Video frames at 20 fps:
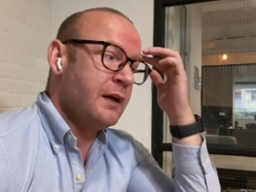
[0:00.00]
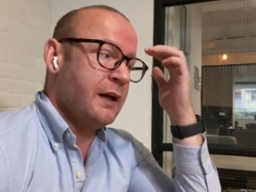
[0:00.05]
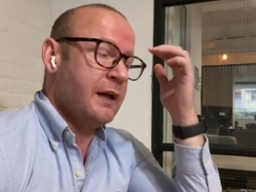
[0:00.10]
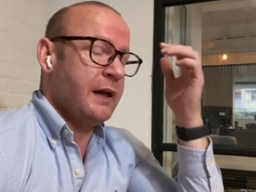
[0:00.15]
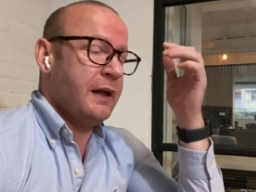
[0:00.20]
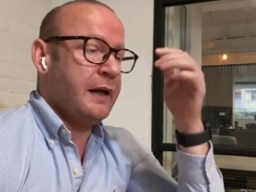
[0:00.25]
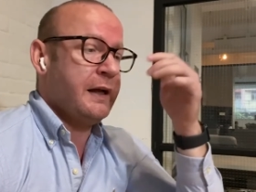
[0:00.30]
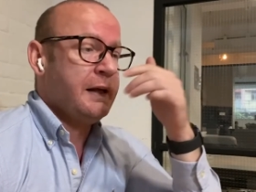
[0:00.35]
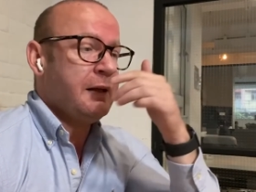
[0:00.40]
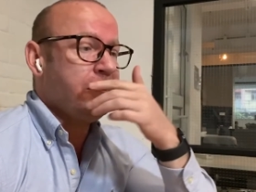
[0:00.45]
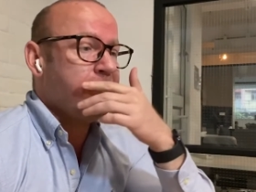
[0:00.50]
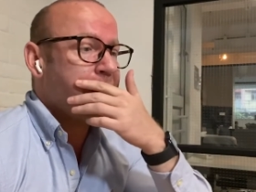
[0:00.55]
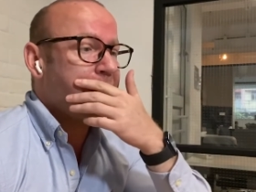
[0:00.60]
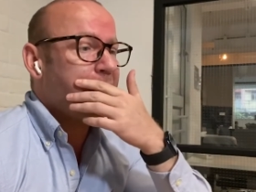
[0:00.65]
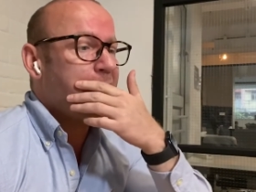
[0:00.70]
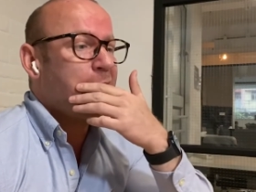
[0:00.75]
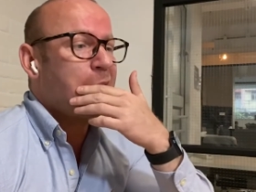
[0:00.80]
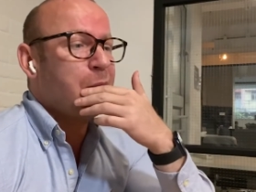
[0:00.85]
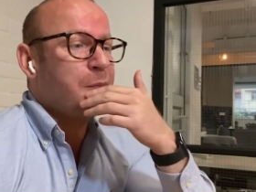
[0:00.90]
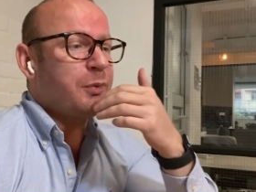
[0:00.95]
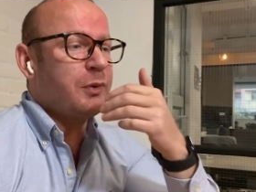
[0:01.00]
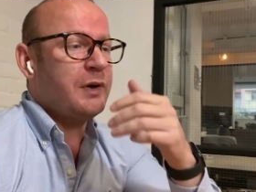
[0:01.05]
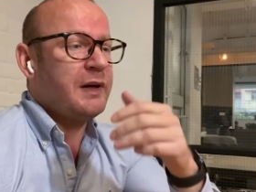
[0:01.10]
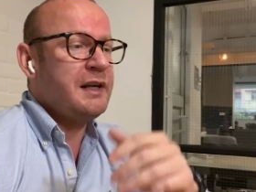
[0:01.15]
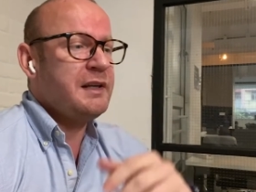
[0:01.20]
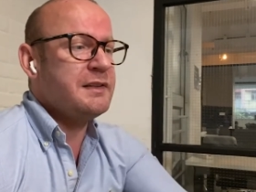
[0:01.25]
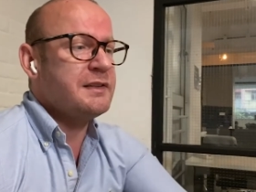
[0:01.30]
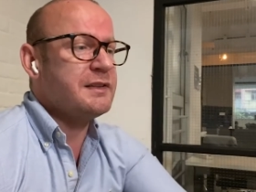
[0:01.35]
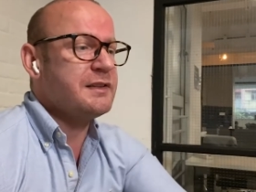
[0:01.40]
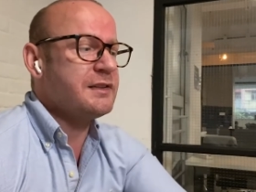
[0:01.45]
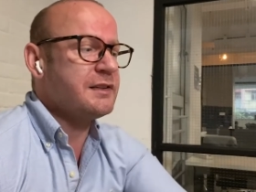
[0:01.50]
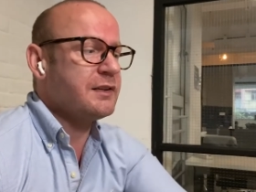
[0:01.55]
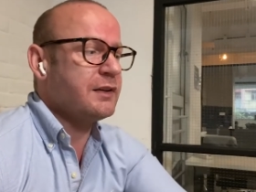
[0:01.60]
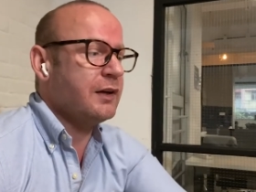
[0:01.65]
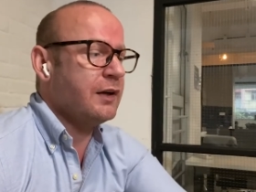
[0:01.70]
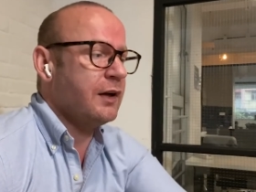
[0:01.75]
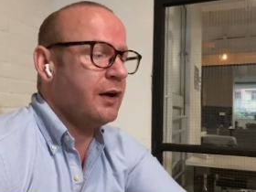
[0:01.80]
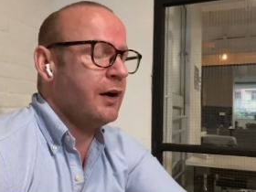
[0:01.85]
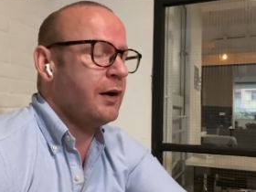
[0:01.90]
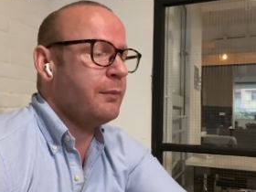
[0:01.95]
And our brains
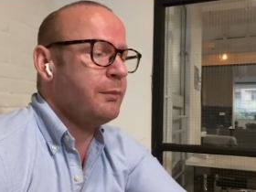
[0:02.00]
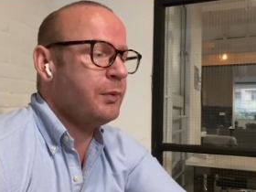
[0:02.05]
are